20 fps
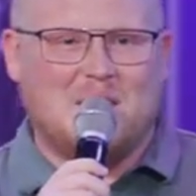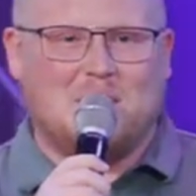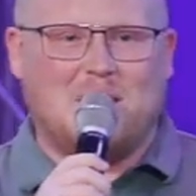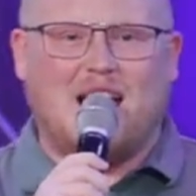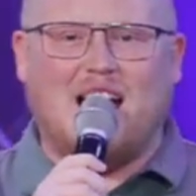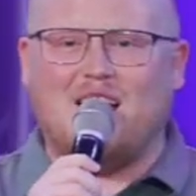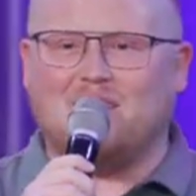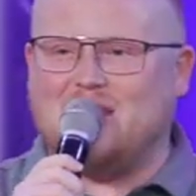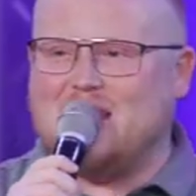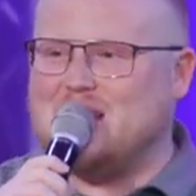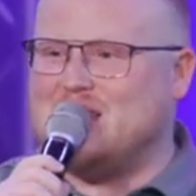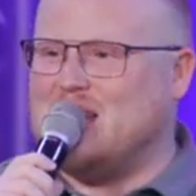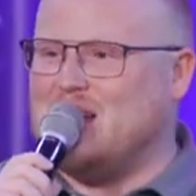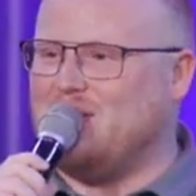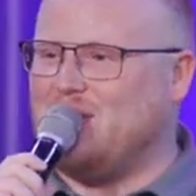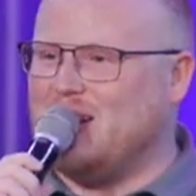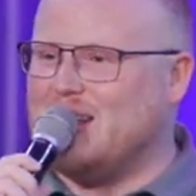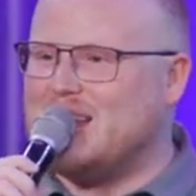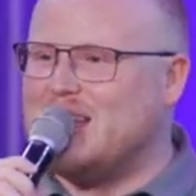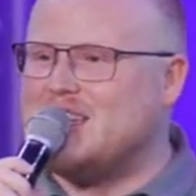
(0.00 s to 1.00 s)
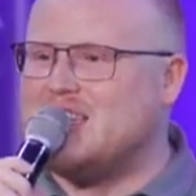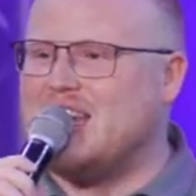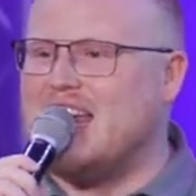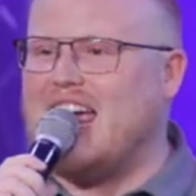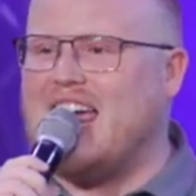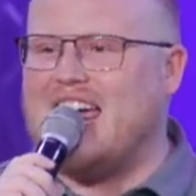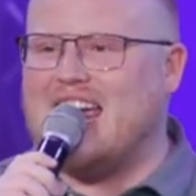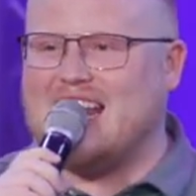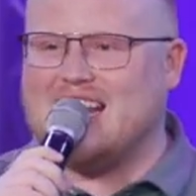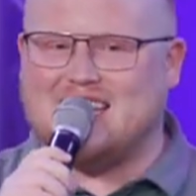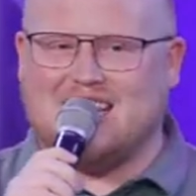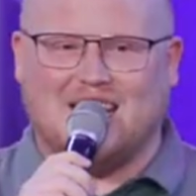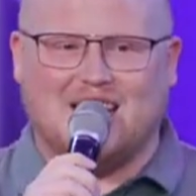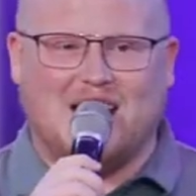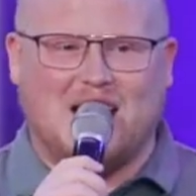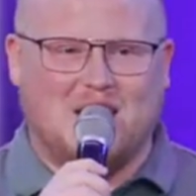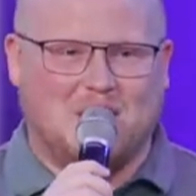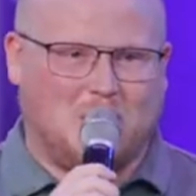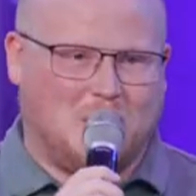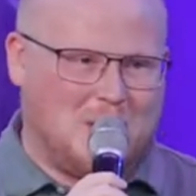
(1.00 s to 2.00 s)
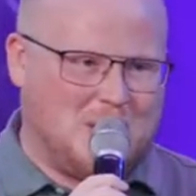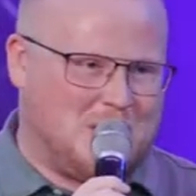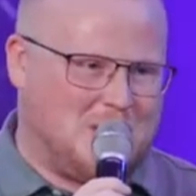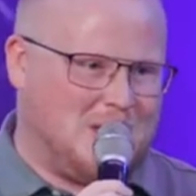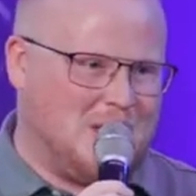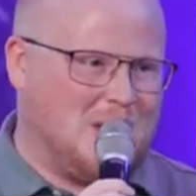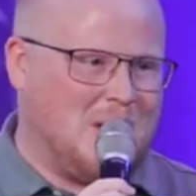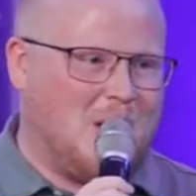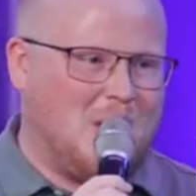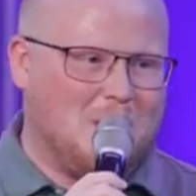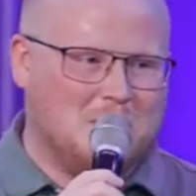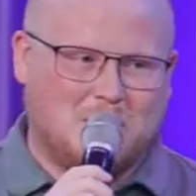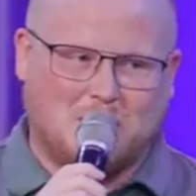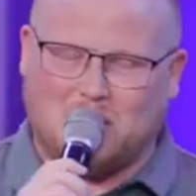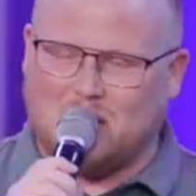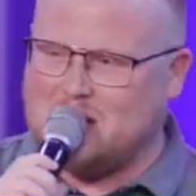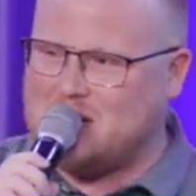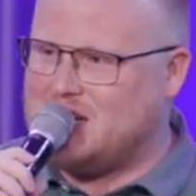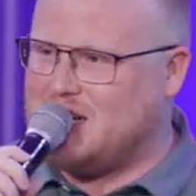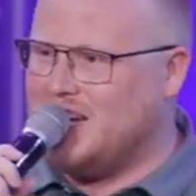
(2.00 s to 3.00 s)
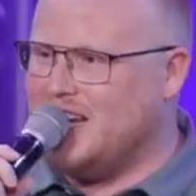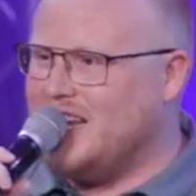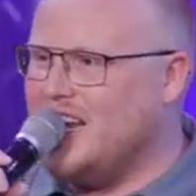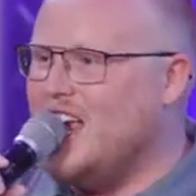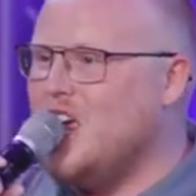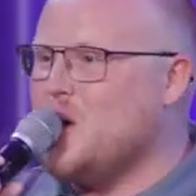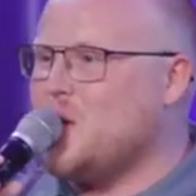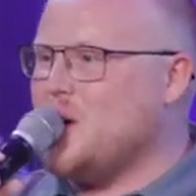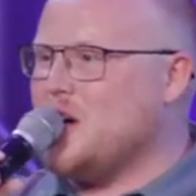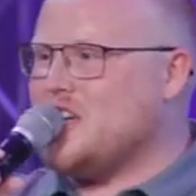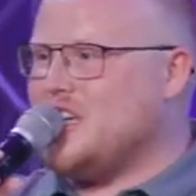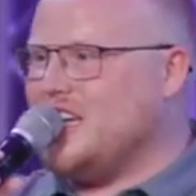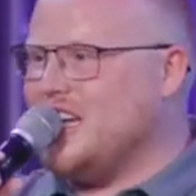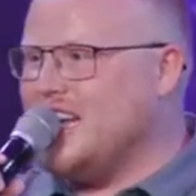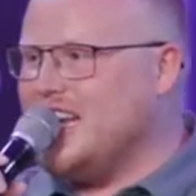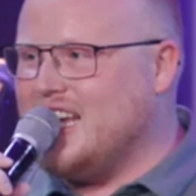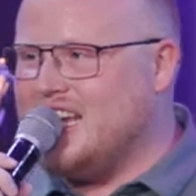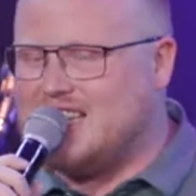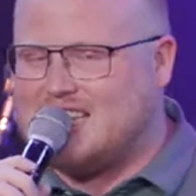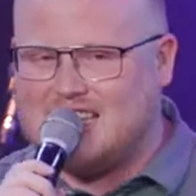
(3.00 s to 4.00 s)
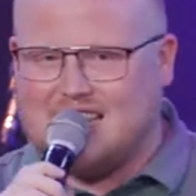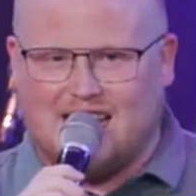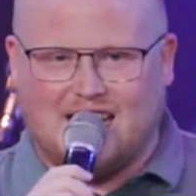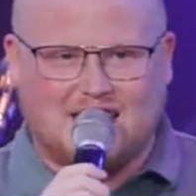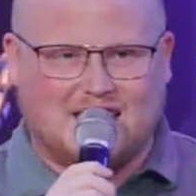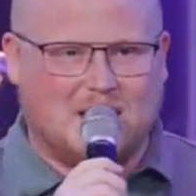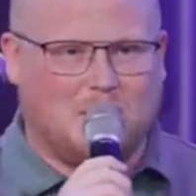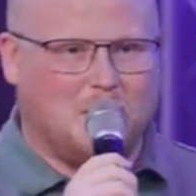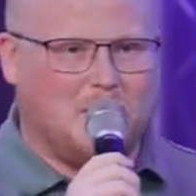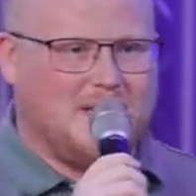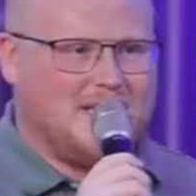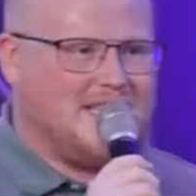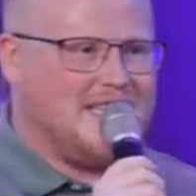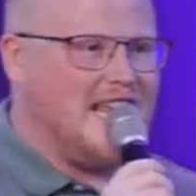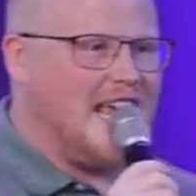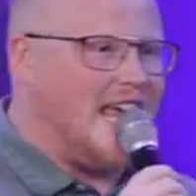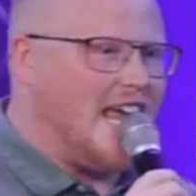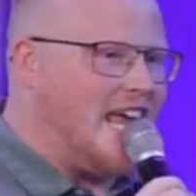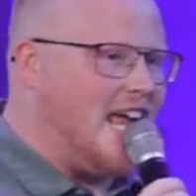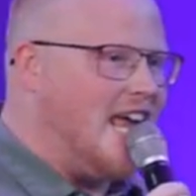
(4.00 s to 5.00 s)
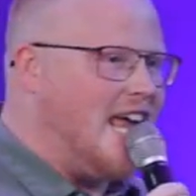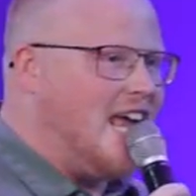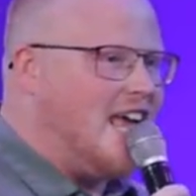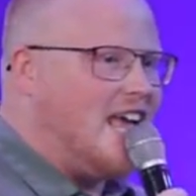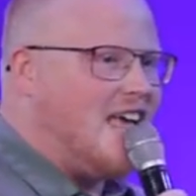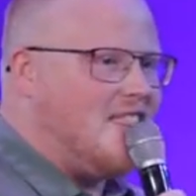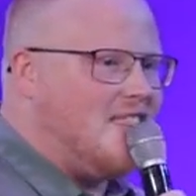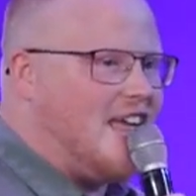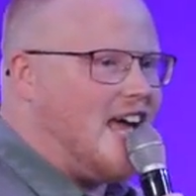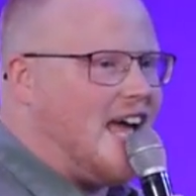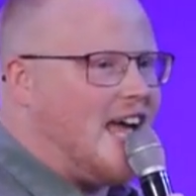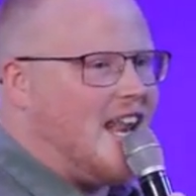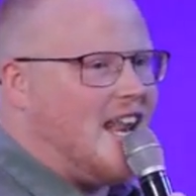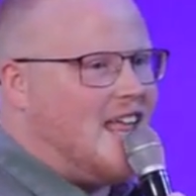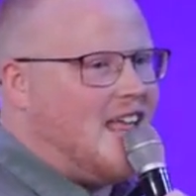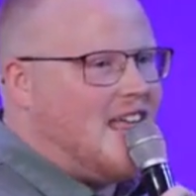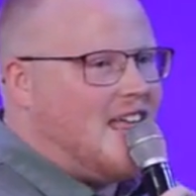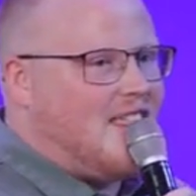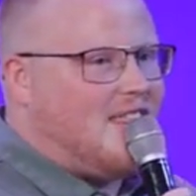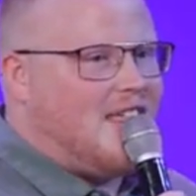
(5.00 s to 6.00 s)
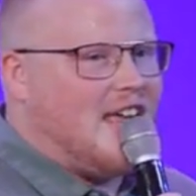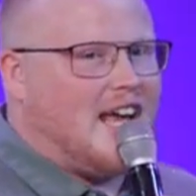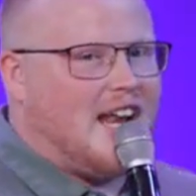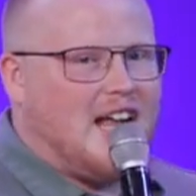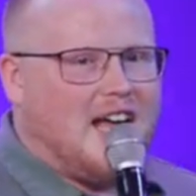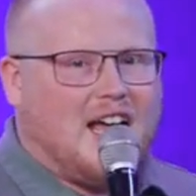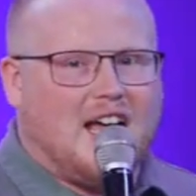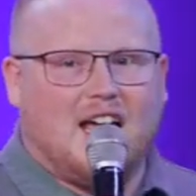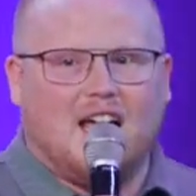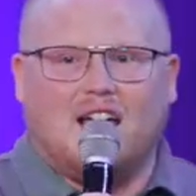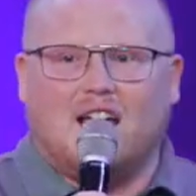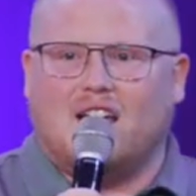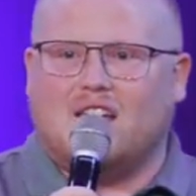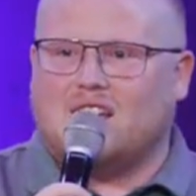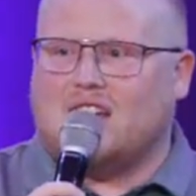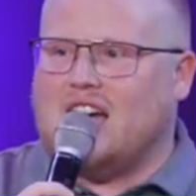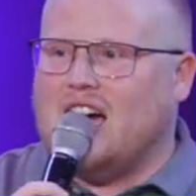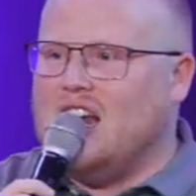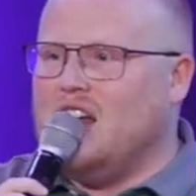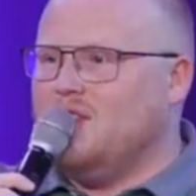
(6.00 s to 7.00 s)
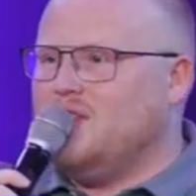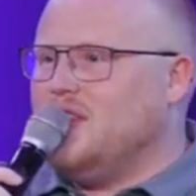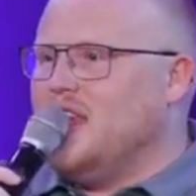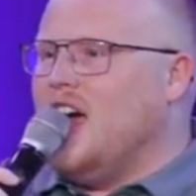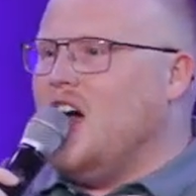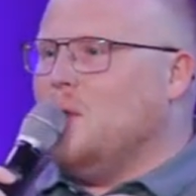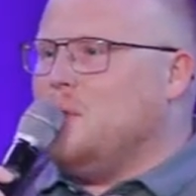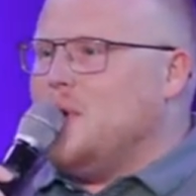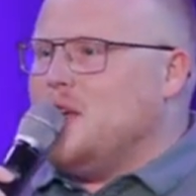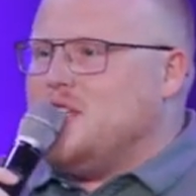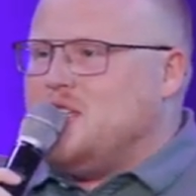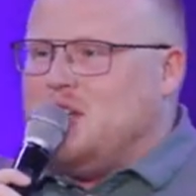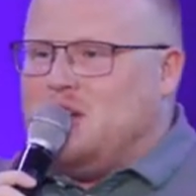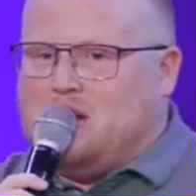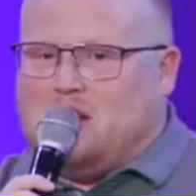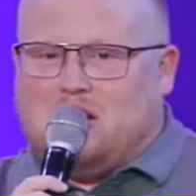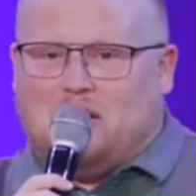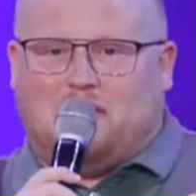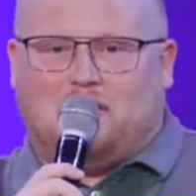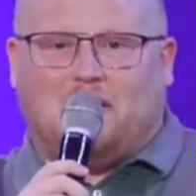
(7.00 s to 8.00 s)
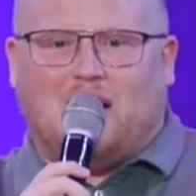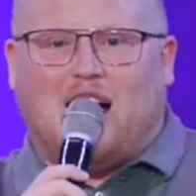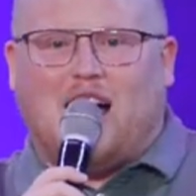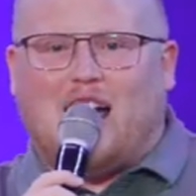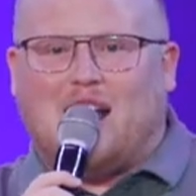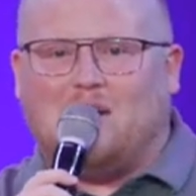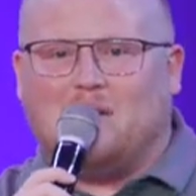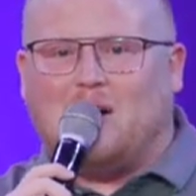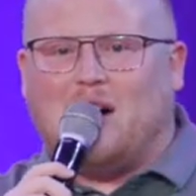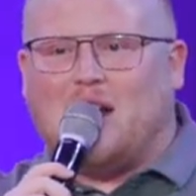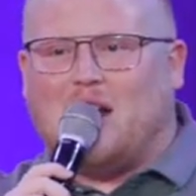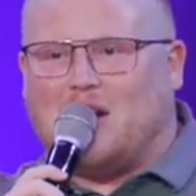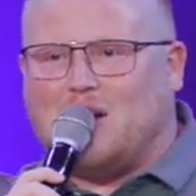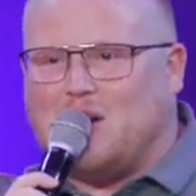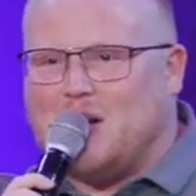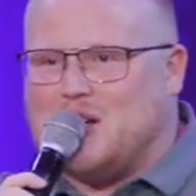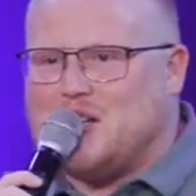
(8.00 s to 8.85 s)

We have these different sayings in, in Christian homes, Christian, Christianese things that we say that, that uh, kind of help us to define what a